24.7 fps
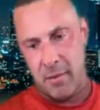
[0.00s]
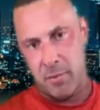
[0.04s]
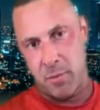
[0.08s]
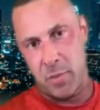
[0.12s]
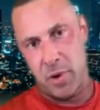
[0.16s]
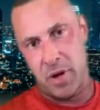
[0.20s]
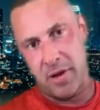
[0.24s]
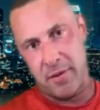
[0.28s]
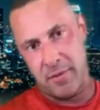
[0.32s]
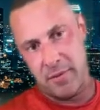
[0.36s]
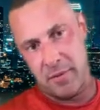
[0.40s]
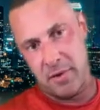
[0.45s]

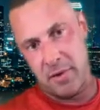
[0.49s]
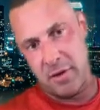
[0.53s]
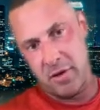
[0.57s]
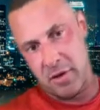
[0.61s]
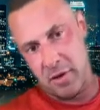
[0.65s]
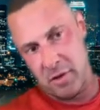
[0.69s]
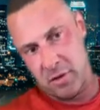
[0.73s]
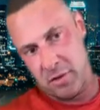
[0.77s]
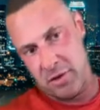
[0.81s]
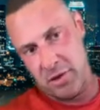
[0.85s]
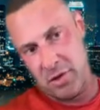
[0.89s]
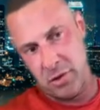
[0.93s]
But
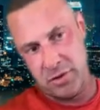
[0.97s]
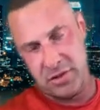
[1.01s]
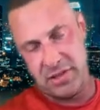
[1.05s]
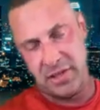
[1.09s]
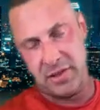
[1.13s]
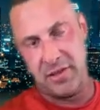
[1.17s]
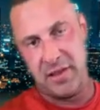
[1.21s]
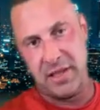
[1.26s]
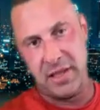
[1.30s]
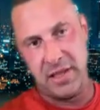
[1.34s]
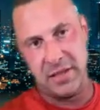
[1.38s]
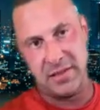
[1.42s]

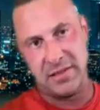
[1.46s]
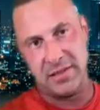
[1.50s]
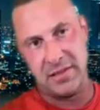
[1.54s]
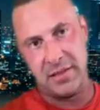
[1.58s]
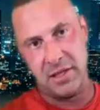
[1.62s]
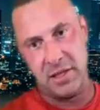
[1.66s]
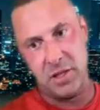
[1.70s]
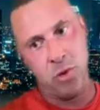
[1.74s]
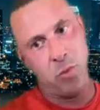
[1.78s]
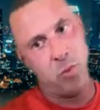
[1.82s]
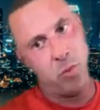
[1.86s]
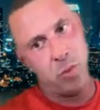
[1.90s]
using
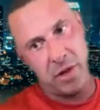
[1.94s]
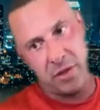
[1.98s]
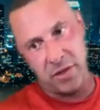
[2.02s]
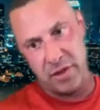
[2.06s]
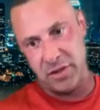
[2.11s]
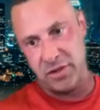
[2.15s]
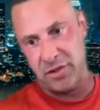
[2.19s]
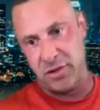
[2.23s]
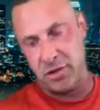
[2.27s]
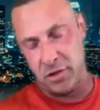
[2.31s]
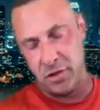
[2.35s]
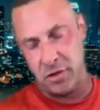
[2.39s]
this, you
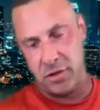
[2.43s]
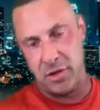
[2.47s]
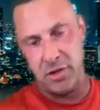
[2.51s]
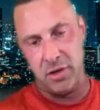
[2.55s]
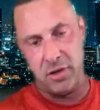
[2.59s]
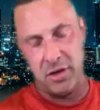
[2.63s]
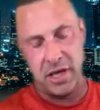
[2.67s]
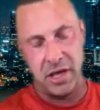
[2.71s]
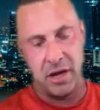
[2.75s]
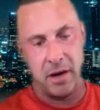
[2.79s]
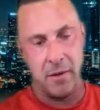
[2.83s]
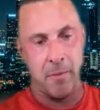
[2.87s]
really do.
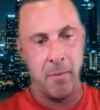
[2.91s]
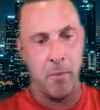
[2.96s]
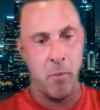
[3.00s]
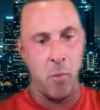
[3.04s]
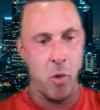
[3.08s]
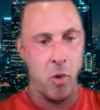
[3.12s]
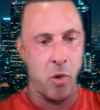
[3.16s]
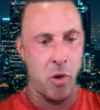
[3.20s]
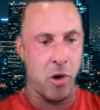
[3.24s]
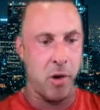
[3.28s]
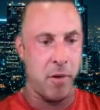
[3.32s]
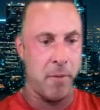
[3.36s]
You get a
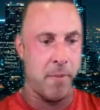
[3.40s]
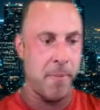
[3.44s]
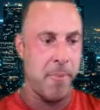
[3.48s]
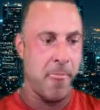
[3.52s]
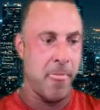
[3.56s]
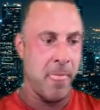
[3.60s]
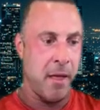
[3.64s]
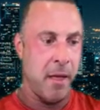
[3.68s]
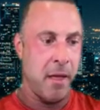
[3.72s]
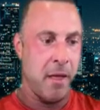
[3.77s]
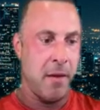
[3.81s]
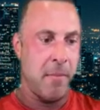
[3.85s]
more
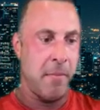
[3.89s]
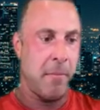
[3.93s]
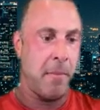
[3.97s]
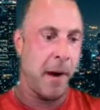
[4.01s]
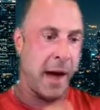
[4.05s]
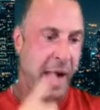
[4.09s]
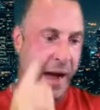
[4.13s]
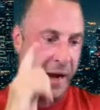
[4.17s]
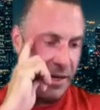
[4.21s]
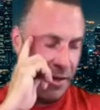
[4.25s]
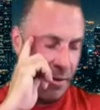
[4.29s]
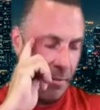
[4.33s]

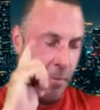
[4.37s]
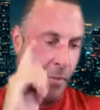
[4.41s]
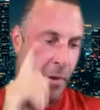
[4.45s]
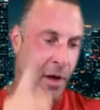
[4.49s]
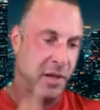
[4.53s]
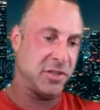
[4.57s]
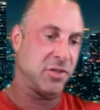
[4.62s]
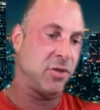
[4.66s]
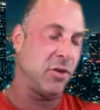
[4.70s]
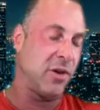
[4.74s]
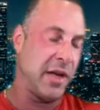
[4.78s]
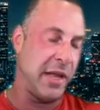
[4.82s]
mind to
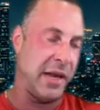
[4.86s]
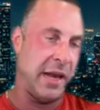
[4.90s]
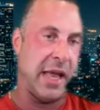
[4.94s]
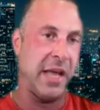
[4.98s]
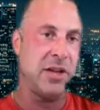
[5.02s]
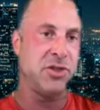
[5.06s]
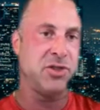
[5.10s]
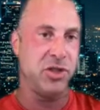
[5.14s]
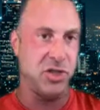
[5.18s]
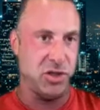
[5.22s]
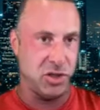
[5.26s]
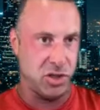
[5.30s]
muscle
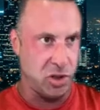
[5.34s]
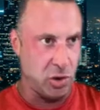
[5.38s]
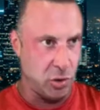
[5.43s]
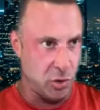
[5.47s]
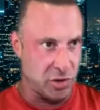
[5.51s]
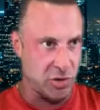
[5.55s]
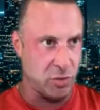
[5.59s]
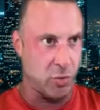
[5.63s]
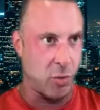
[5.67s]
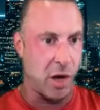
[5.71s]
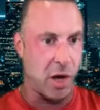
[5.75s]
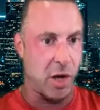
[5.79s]
connection
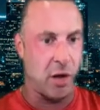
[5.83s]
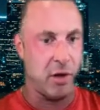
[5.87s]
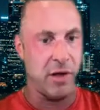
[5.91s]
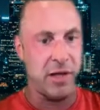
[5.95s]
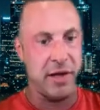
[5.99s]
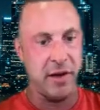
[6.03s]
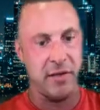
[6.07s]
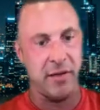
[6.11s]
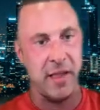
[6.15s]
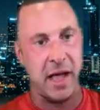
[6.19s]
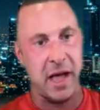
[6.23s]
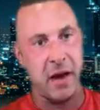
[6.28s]
too, as well.
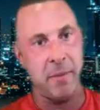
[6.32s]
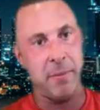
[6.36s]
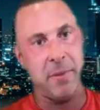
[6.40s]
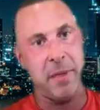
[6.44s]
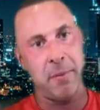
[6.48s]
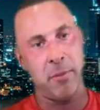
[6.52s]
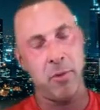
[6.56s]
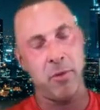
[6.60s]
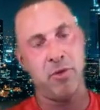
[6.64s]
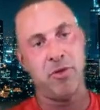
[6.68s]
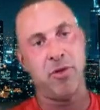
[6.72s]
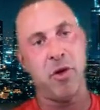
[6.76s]
And a lot of
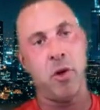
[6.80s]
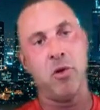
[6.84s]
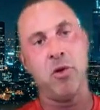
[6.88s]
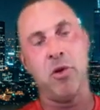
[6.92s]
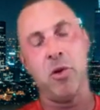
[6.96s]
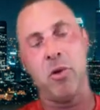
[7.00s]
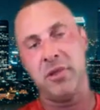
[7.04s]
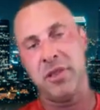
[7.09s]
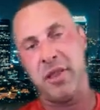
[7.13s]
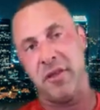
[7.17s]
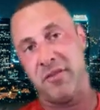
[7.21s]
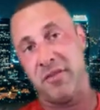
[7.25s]
people don't
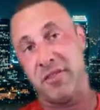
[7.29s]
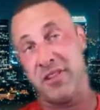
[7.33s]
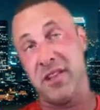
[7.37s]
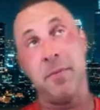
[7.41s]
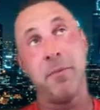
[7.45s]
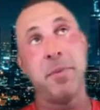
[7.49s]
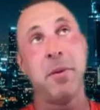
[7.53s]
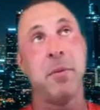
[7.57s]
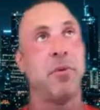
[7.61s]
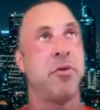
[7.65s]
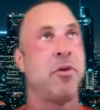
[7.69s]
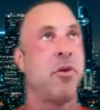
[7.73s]
know what that.
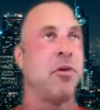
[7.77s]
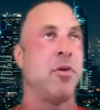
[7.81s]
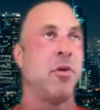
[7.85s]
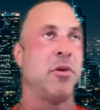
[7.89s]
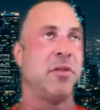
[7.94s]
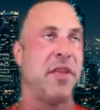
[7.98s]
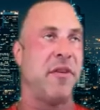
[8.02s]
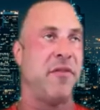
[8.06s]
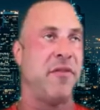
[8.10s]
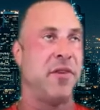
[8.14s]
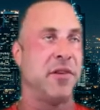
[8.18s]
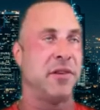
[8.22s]
Some people don't know
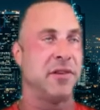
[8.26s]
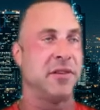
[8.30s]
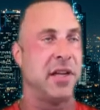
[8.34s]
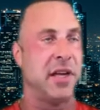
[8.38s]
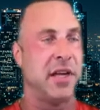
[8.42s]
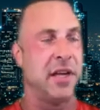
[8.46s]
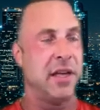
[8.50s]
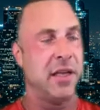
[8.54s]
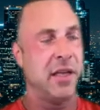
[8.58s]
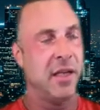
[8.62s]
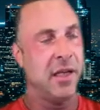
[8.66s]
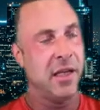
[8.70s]
what that feels
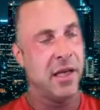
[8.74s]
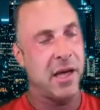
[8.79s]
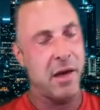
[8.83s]
like.